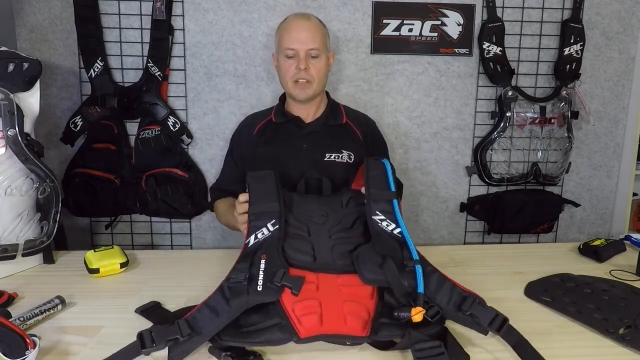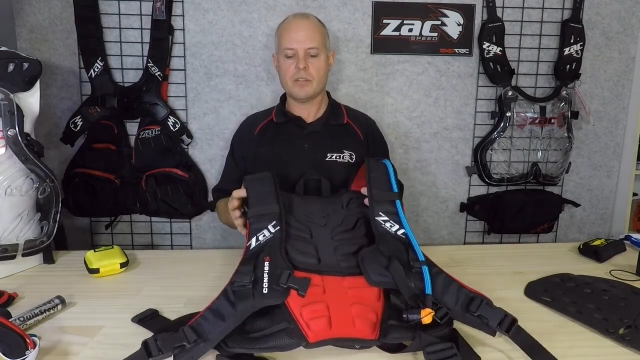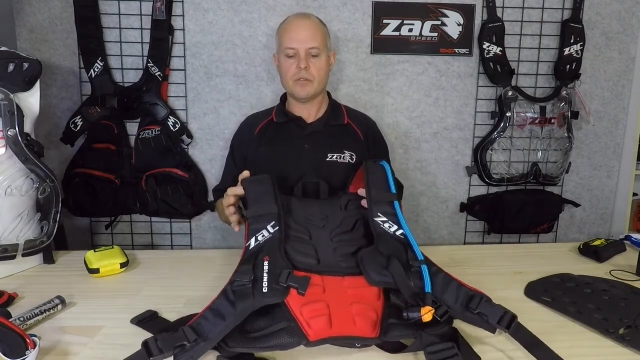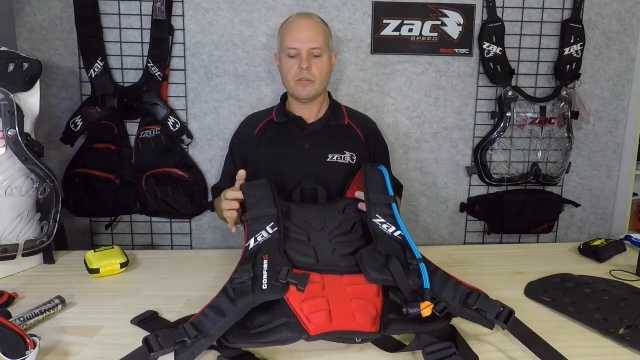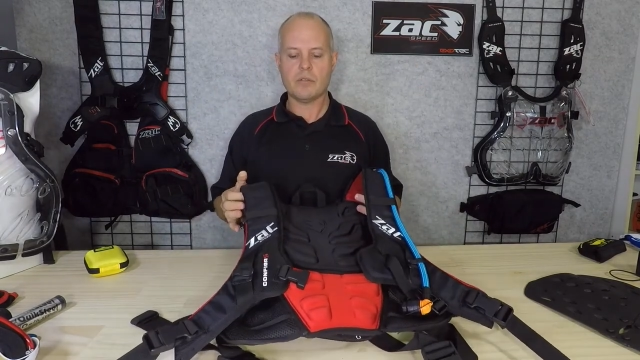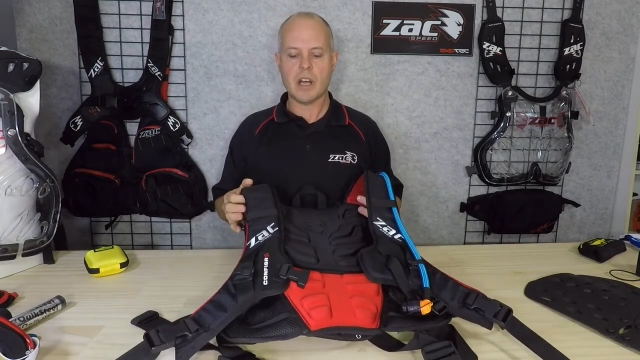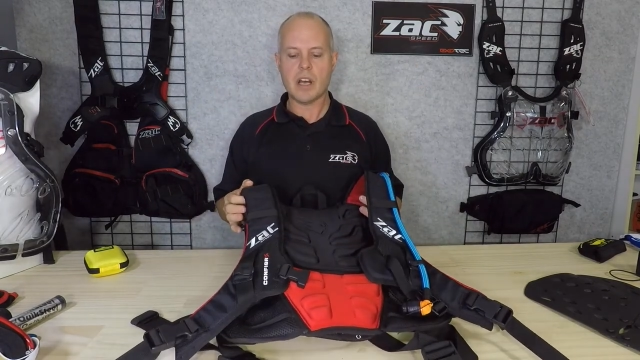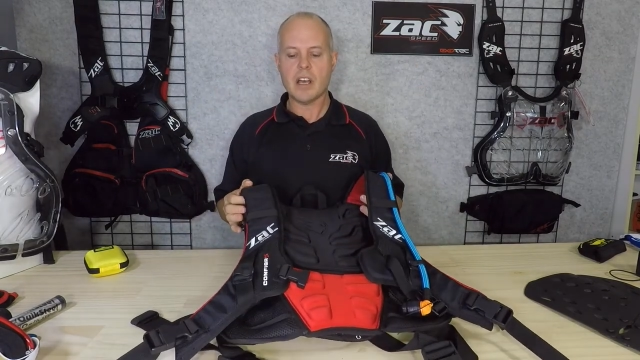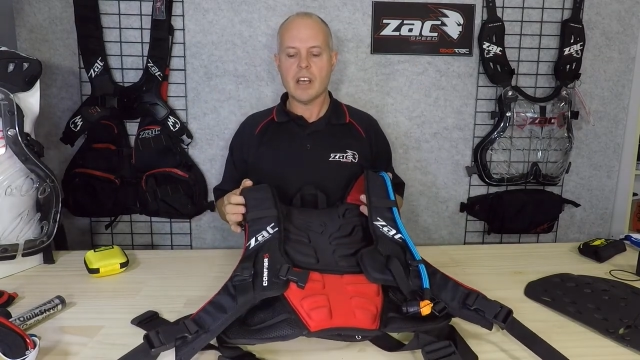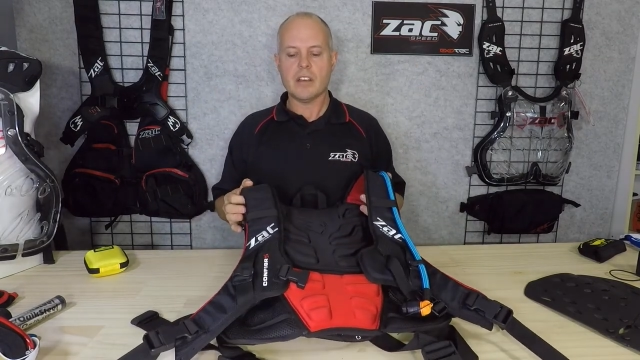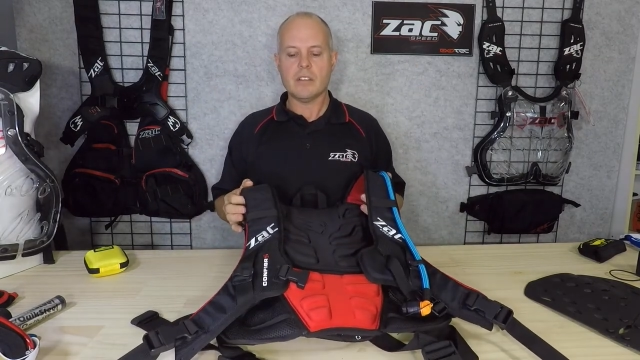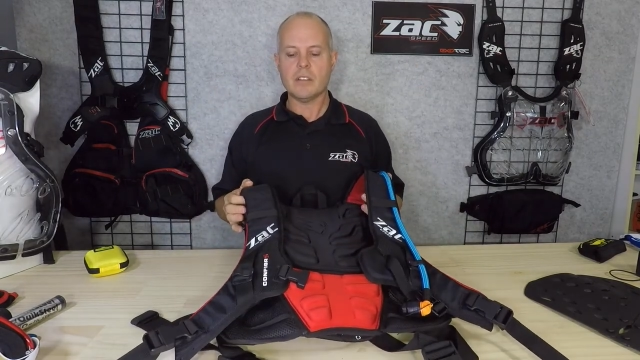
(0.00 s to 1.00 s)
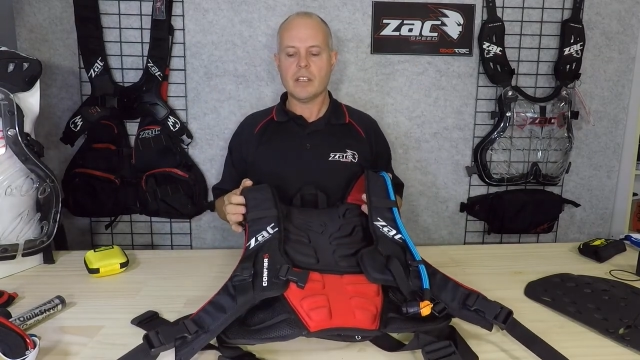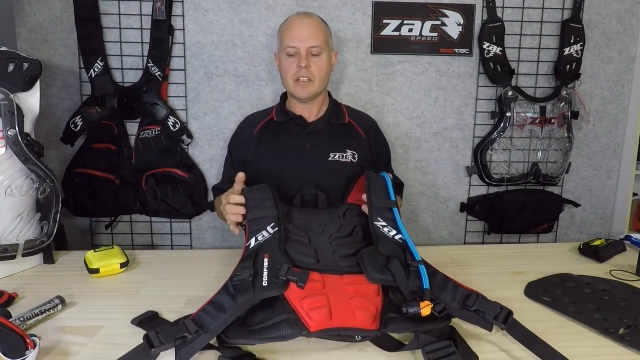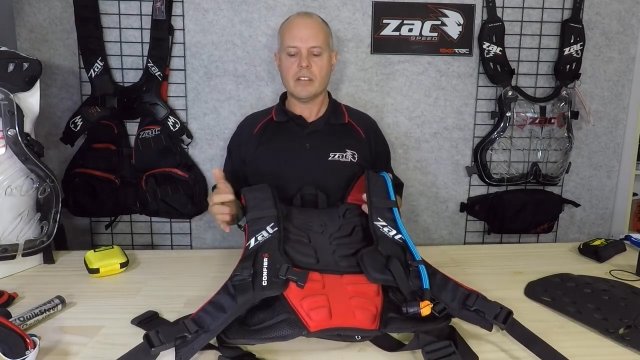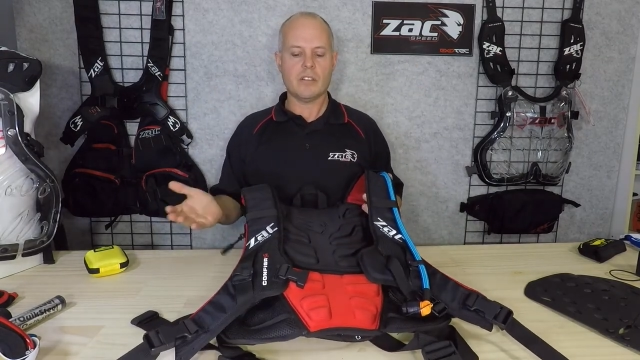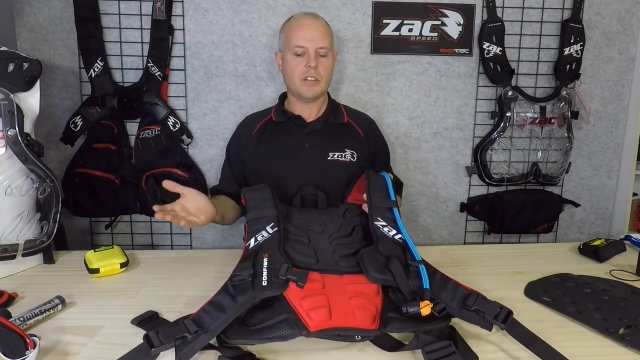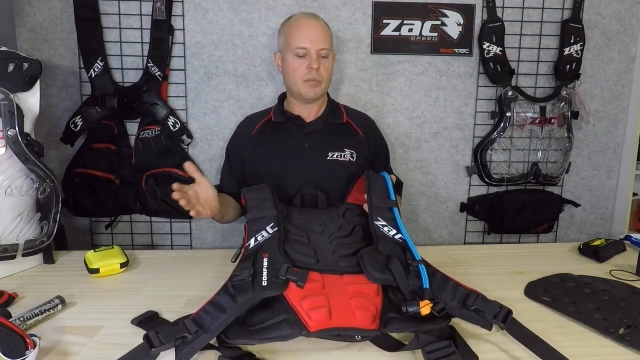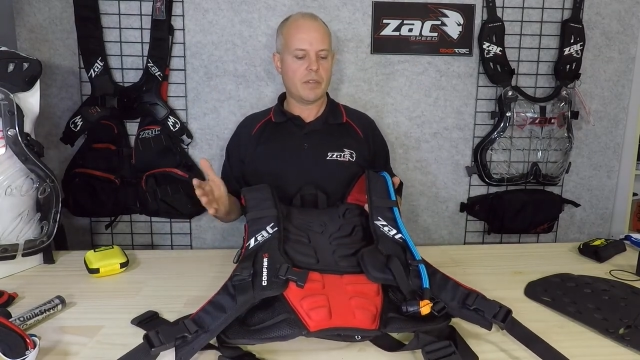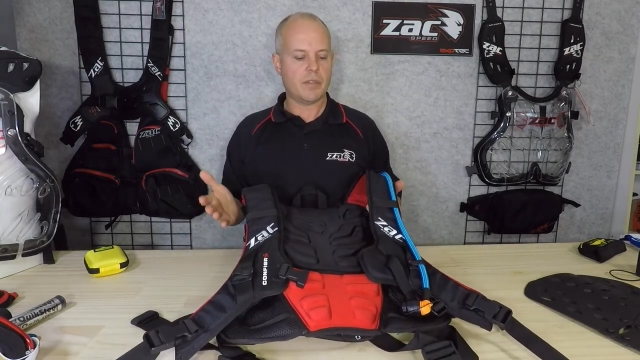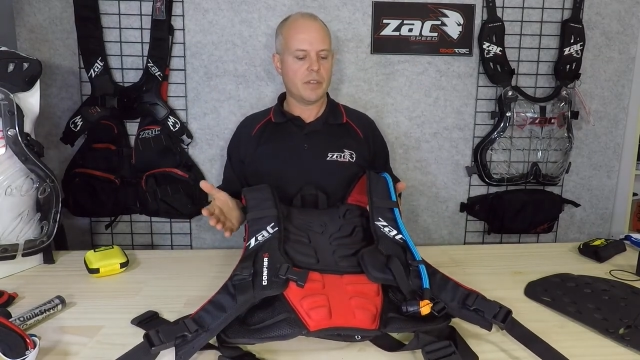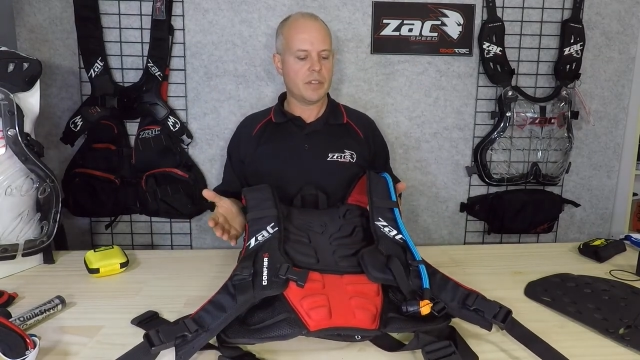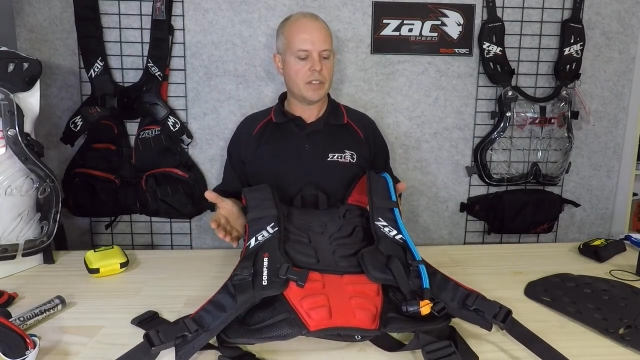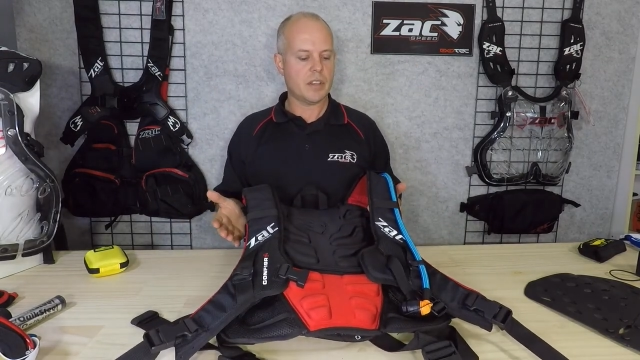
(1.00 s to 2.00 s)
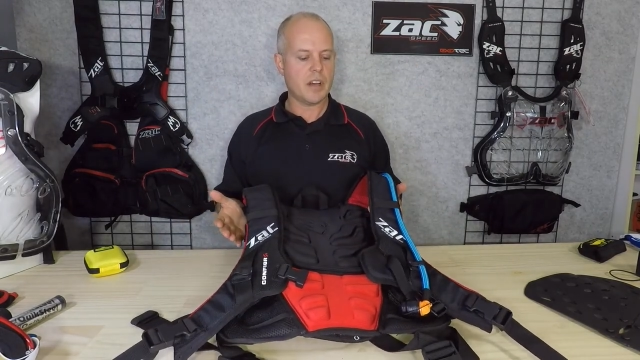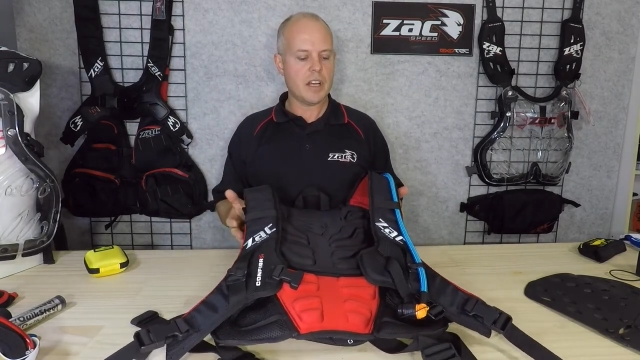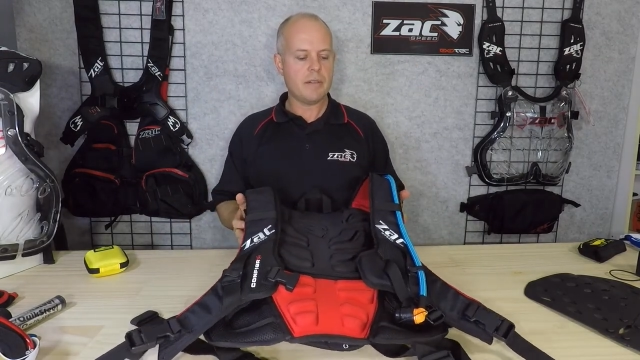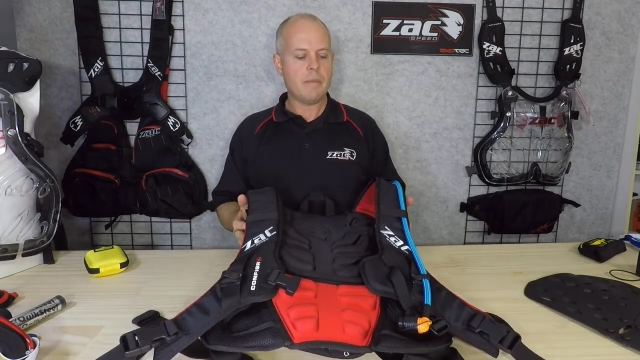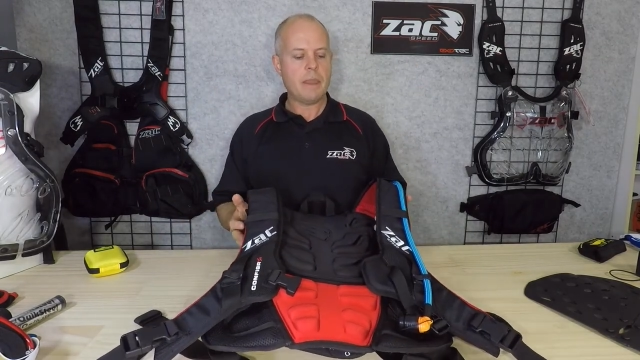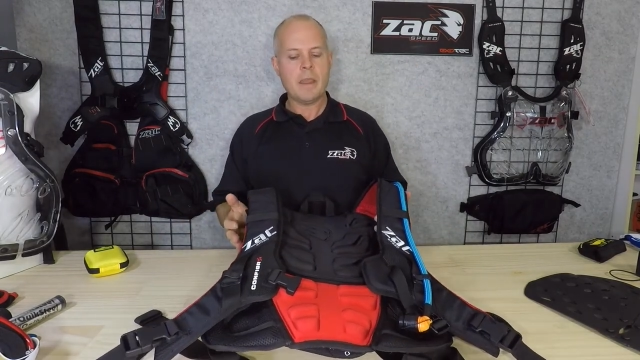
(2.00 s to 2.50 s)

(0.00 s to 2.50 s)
sure you get it on your preferred side.